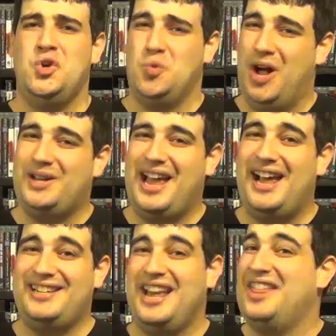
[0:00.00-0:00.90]
Well
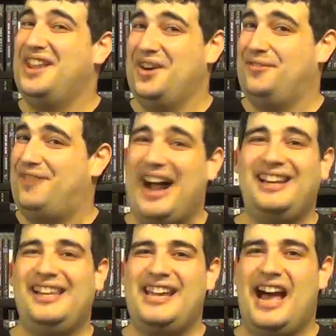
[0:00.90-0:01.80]
guys, they're
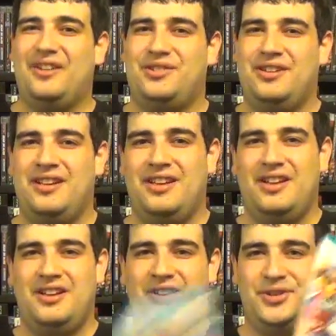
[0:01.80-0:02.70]
finally out!
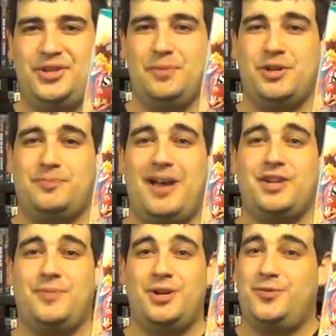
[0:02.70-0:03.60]
Super
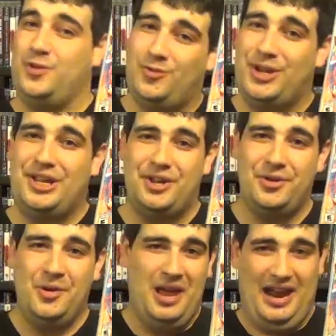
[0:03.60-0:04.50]
Smash Bros. for the Wii
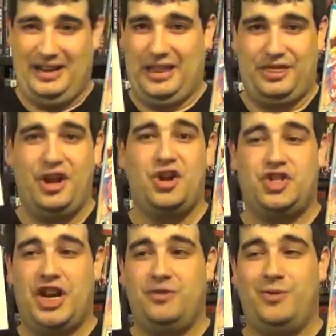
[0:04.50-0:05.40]
U and the third
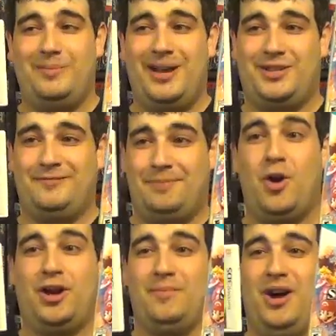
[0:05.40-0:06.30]
gen remix of
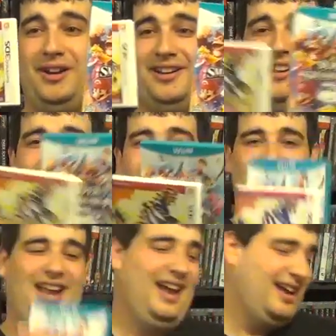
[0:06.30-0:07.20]
Pokemon,
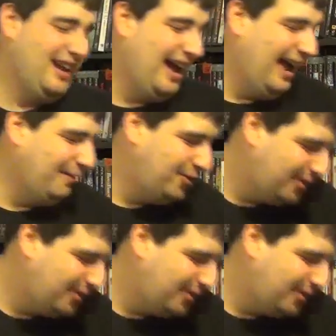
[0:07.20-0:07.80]
and I have to